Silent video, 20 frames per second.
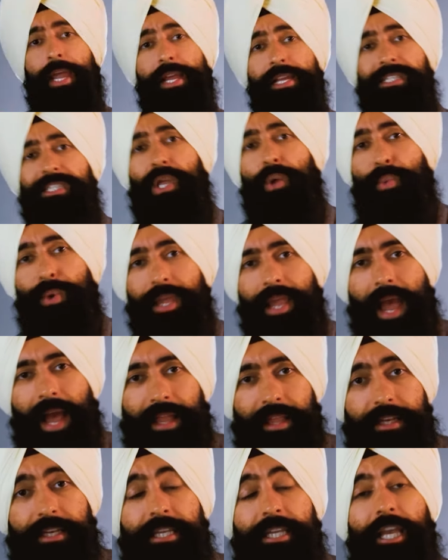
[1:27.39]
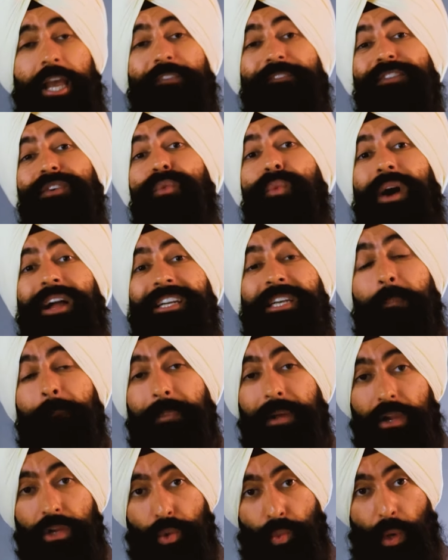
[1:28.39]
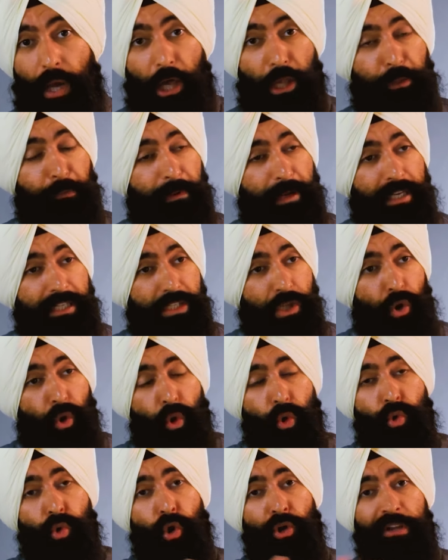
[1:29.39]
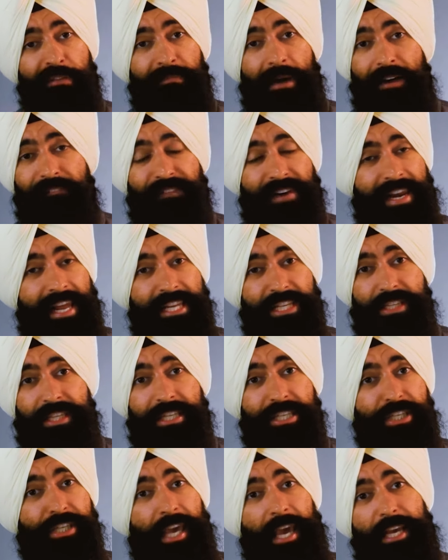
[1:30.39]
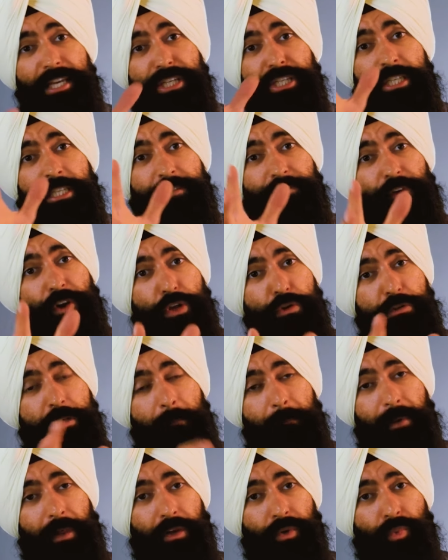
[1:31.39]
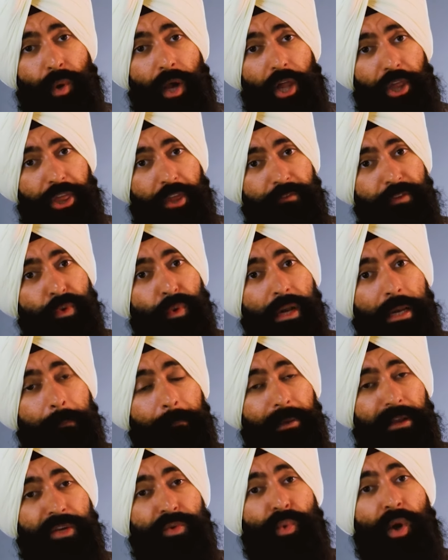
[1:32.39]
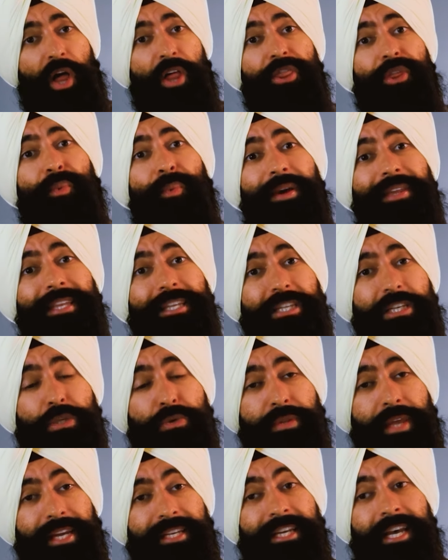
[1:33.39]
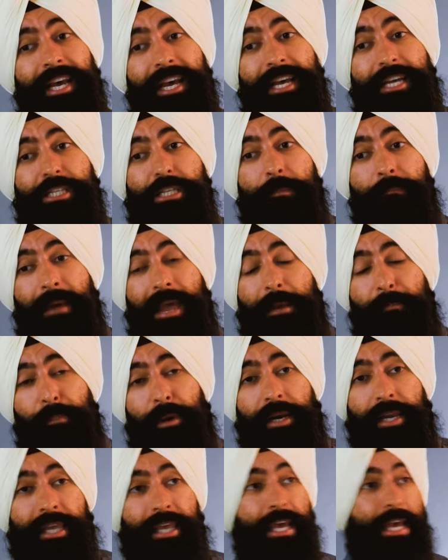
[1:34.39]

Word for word: Here's the reality. If you want to build wealth, because the whole goal of my financial education is for you to build wealth. If you want to build wealth, the way that you do that is you make money,